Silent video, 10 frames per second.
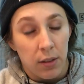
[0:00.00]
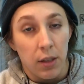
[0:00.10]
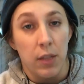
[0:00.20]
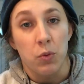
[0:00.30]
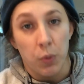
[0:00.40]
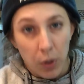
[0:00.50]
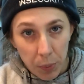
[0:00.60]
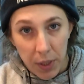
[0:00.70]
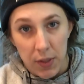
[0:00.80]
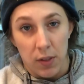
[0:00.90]
It's real
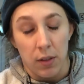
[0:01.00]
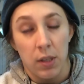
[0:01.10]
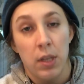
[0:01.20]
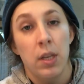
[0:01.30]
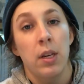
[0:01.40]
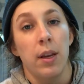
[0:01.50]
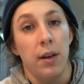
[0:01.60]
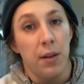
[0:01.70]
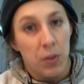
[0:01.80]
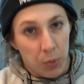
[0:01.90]
pizza, and
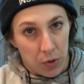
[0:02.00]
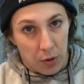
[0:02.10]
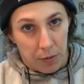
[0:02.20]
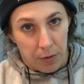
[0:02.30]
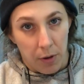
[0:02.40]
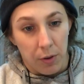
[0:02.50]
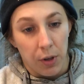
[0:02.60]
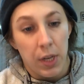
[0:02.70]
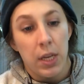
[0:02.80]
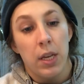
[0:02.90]
it is preserved
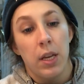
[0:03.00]
forever.